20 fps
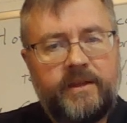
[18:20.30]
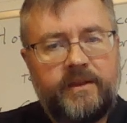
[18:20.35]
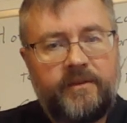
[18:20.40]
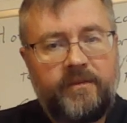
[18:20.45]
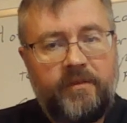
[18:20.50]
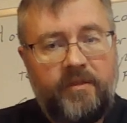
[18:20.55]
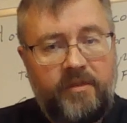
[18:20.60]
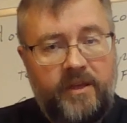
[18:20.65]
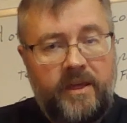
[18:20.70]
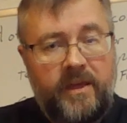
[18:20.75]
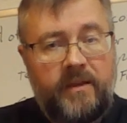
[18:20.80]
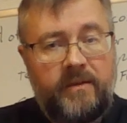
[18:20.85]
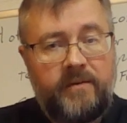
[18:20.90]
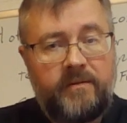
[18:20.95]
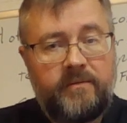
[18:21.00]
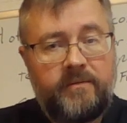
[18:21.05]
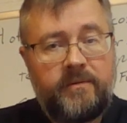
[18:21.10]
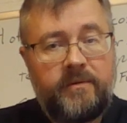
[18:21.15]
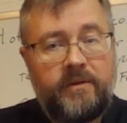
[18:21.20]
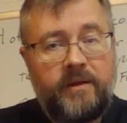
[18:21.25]
And
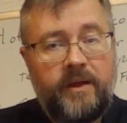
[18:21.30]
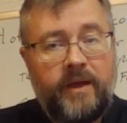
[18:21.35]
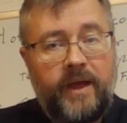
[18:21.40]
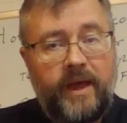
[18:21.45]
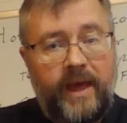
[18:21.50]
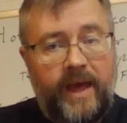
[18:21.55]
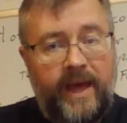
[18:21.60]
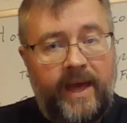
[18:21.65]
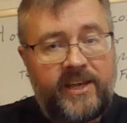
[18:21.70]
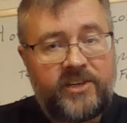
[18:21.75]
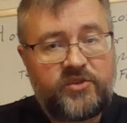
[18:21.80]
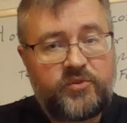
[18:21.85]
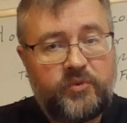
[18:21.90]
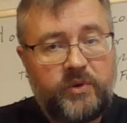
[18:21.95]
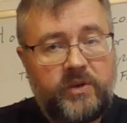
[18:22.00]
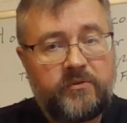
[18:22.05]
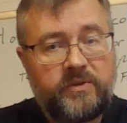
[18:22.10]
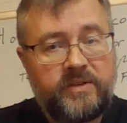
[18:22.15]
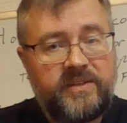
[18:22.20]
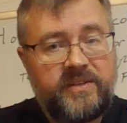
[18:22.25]
then, as
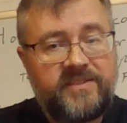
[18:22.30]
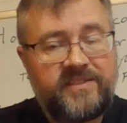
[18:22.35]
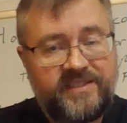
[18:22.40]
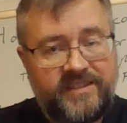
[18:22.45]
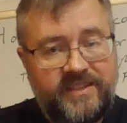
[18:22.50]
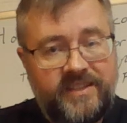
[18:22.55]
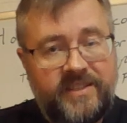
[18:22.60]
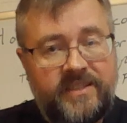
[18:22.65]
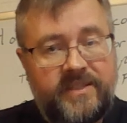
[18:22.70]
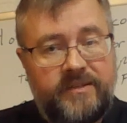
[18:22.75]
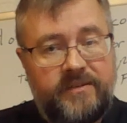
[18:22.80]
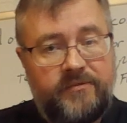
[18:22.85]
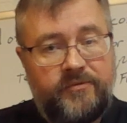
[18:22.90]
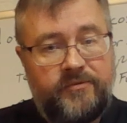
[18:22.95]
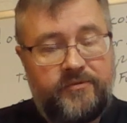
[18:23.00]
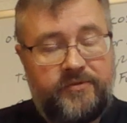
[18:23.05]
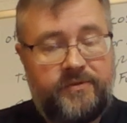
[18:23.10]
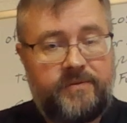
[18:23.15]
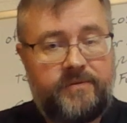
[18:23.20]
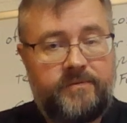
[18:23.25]
we
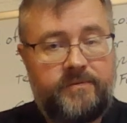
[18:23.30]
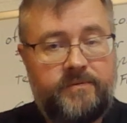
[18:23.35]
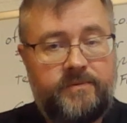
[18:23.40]
receive,